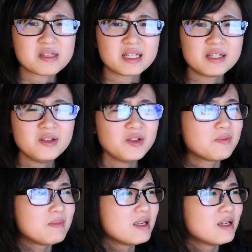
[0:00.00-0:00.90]
It's
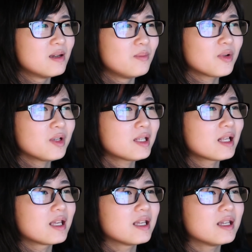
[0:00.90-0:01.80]
just me, because
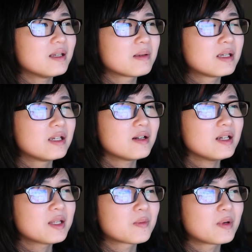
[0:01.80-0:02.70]
like
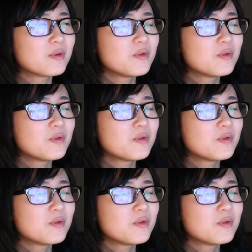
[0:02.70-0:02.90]
Kira is the one